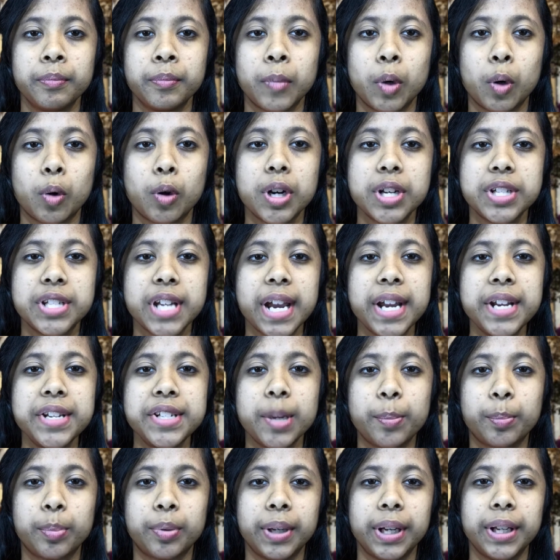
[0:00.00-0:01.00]
Ordained a
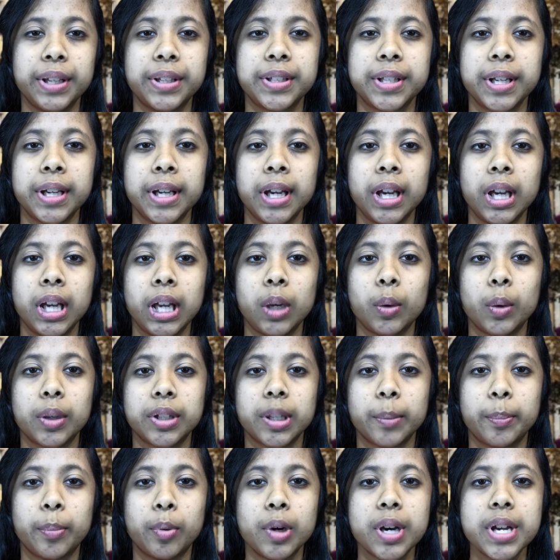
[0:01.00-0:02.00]
priest, he was
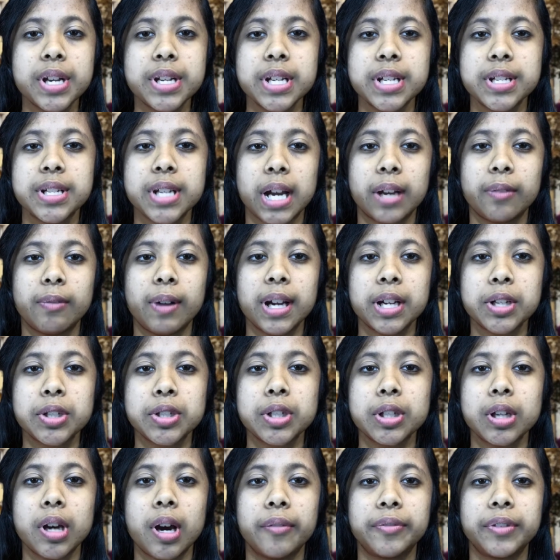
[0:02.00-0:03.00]
appointed director
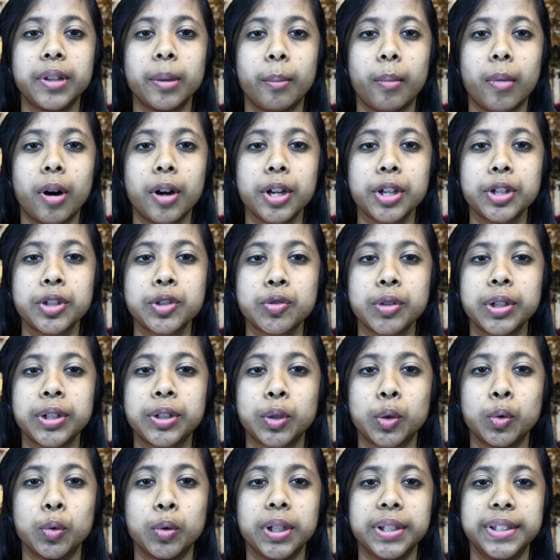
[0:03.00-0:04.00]
of the monastery
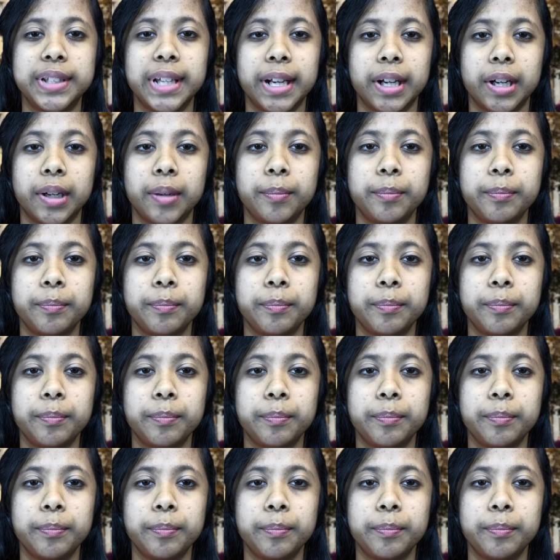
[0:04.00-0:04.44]
school there.